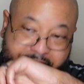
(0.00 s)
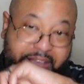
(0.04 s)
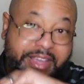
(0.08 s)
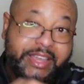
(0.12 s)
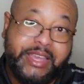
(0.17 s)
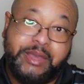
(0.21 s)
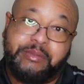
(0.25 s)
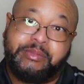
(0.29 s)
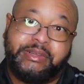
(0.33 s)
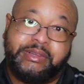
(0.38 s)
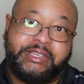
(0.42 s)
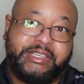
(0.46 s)
I
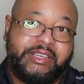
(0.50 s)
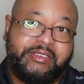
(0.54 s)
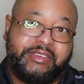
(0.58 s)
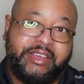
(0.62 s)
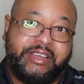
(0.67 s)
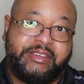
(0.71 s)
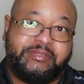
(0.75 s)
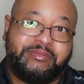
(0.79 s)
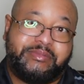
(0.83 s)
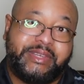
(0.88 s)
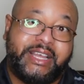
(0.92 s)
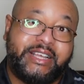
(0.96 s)
can't believe
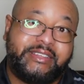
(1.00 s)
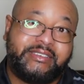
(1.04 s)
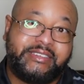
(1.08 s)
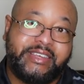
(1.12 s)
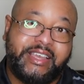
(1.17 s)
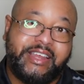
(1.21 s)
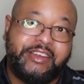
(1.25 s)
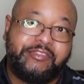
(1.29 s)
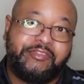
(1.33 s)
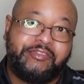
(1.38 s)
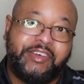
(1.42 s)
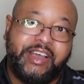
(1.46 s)
that.
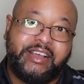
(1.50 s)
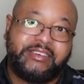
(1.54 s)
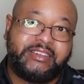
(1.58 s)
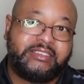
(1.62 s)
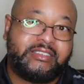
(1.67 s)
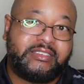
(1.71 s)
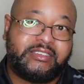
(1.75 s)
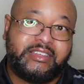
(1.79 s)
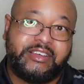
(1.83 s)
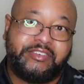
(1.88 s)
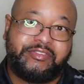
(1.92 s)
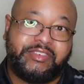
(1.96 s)
1985,
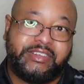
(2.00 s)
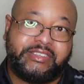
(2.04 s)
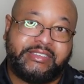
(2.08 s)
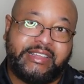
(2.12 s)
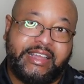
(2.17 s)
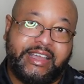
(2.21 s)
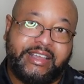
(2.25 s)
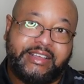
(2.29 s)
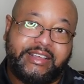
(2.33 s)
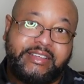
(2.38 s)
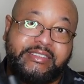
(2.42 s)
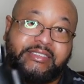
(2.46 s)
this stuff is
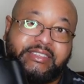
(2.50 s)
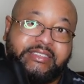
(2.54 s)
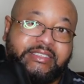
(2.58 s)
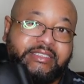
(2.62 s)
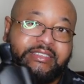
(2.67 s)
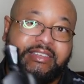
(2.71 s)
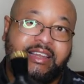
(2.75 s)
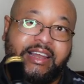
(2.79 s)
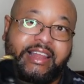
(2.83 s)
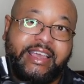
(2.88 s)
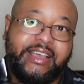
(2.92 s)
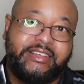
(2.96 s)
like, it's,
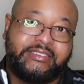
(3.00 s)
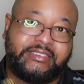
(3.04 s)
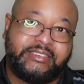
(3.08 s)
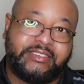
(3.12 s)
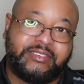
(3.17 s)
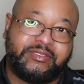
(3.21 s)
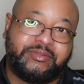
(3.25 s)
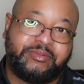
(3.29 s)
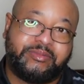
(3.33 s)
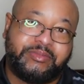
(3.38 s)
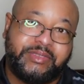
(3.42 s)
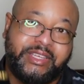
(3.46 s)
it's
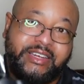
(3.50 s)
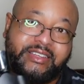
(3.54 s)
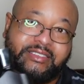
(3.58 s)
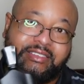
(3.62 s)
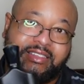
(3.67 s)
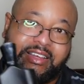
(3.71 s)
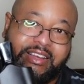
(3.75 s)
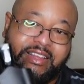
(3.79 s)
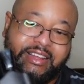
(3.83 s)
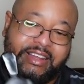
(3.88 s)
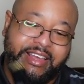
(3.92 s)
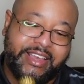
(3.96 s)
classic. It
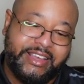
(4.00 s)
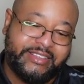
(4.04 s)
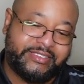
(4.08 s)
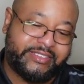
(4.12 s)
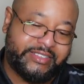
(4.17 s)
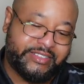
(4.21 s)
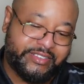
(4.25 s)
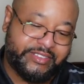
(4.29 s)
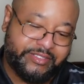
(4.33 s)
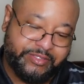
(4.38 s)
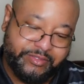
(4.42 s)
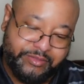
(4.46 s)
is a
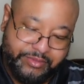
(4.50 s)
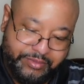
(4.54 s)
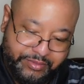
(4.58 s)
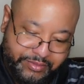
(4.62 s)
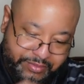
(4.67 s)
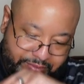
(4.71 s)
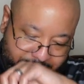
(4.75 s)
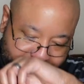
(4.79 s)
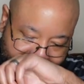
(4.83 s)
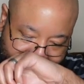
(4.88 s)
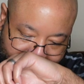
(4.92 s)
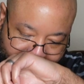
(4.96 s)
classic.
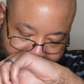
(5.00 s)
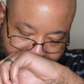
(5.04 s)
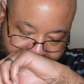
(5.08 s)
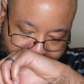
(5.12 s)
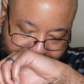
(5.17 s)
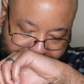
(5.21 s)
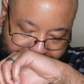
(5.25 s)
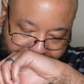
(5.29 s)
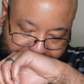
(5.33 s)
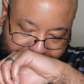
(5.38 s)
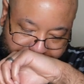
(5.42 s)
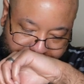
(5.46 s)

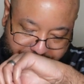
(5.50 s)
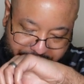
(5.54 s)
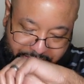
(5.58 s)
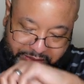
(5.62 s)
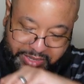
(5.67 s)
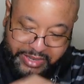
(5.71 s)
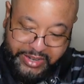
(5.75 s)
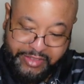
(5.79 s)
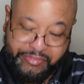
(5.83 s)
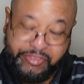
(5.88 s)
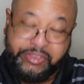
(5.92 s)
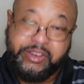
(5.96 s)

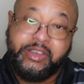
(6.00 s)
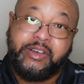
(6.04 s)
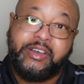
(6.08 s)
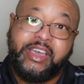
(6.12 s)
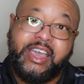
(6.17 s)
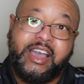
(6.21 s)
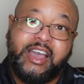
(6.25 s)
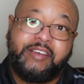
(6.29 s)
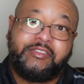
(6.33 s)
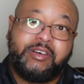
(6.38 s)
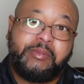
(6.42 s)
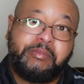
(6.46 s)
And if you don't
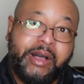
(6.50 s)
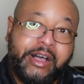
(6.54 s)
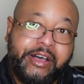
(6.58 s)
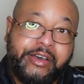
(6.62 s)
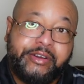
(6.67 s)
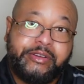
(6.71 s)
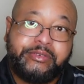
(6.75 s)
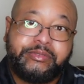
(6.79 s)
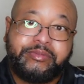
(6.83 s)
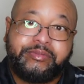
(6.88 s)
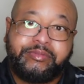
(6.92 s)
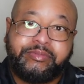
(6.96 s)
have a
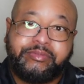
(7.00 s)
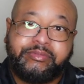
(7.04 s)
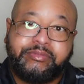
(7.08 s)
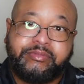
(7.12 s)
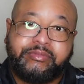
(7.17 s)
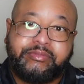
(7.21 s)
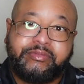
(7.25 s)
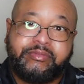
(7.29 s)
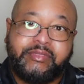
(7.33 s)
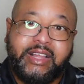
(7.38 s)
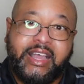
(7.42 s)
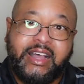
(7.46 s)
bottle,
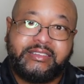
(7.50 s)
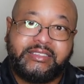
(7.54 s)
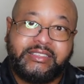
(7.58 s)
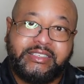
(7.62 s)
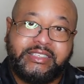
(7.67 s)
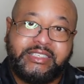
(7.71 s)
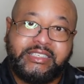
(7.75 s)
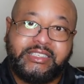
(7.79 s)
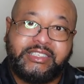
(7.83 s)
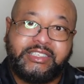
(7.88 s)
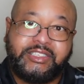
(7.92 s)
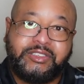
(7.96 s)
I
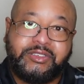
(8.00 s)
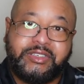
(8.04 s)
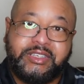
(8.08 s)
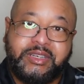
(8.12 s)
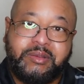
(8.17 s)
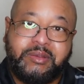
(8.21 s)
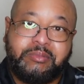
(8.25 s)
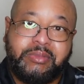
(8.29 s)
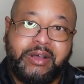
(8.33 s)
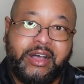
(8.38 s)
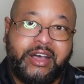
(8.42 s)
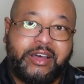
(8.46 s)
suggest you
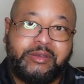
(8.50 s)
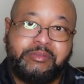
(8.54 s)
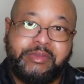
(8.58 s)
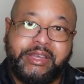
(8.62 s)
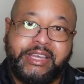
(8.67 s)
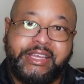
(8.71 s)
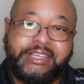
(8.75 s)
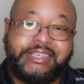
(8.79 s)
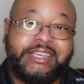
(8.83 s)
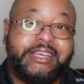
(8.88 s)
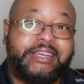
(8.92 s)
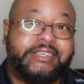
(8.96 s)
get a bottle,
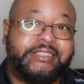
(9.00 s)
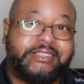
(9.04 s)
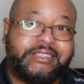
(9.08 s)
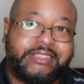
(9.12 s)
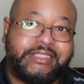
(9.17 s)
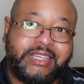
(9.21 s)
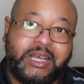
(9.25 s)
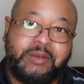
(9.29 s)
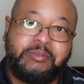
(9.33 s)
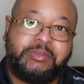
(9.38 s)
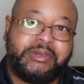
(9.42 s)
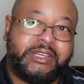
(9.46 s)
man. Get a
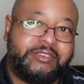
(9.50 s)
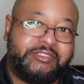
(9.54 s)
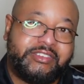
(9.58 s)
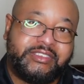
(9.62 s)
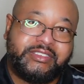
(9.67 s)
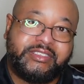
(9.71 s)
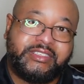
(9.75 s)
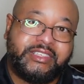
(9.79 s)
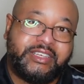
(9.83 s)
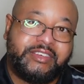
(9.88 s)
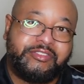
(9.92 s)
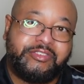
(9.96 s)
sample of
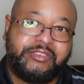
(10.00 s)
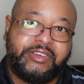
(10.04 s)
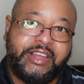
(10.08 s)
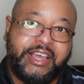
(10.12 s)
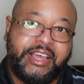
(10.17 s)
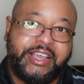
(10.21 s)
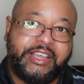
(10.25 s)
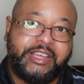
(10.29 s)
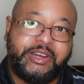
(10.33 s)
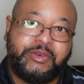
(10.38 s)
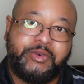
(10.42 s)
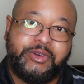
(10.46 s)
it, see if you
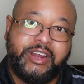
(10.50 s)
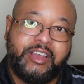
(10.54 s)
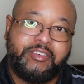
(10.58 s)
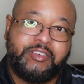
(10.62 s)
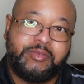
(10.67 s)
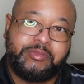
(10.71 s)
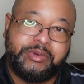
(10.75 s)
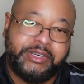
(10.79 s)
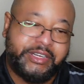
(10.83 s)
like it or whatever.